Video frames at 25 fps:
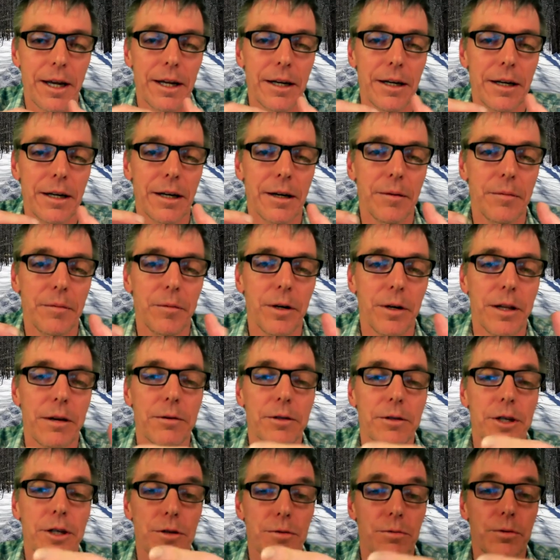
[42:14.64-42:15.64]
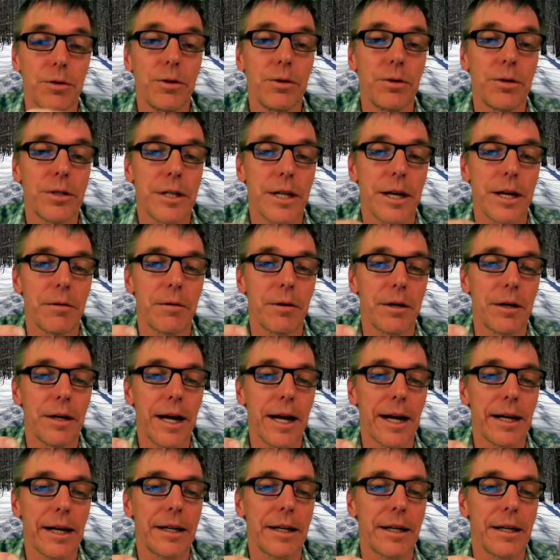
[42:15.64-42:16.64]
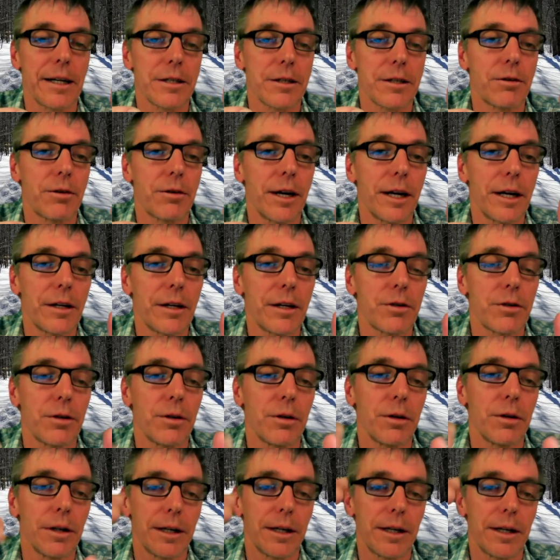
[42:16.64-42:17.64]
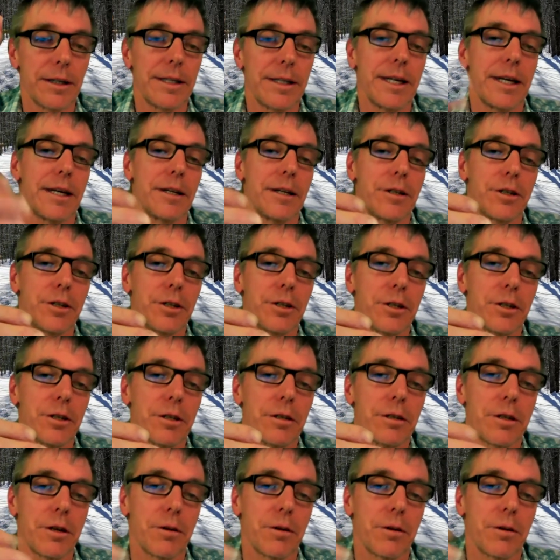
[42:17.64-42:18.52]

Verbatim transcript: and um, where there were just roots that were acting as a grade control on a ditch.